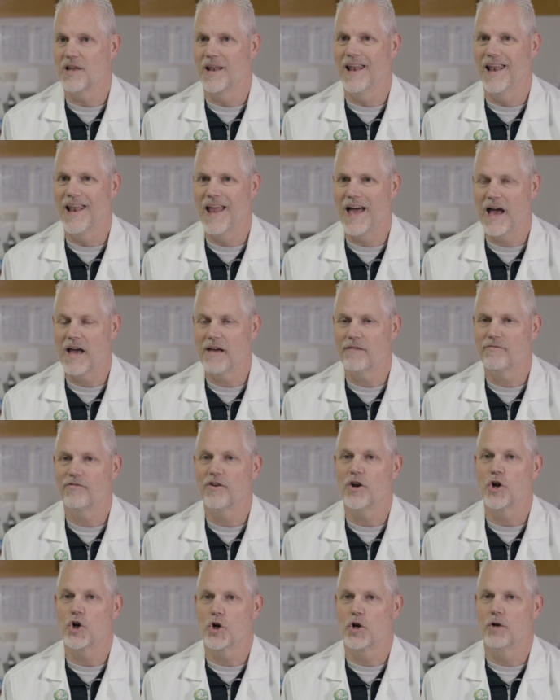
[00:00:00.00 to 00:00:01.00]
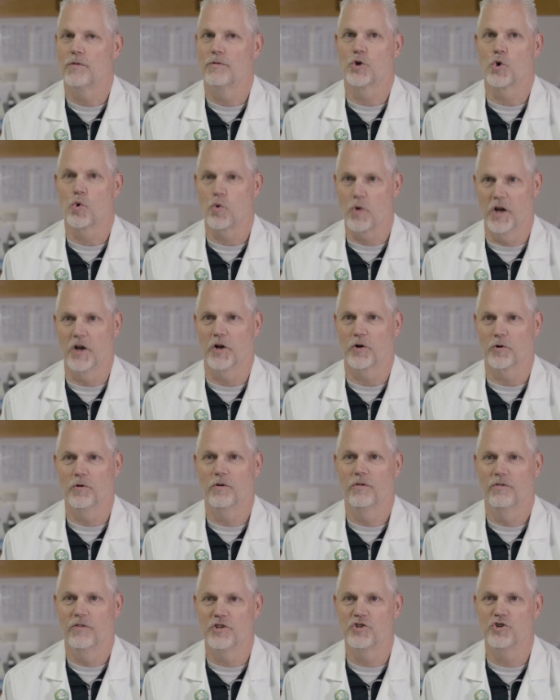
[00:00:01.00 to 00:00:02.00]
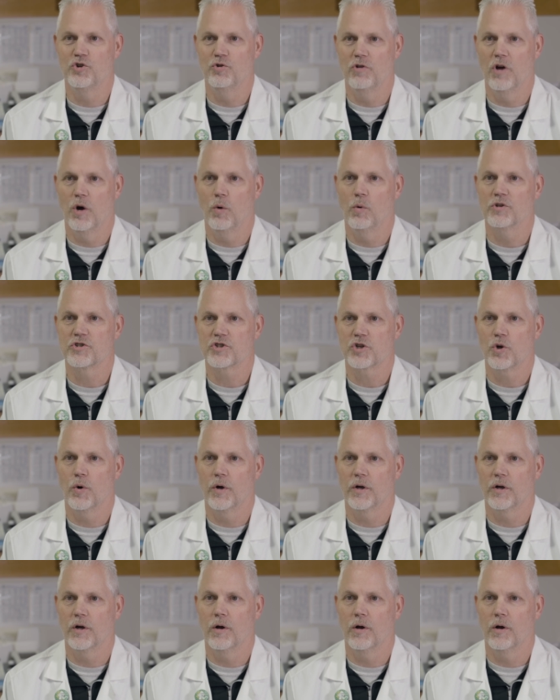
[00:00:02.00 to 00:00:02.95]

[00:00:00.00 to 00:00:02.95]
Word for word: life critical that you know what's going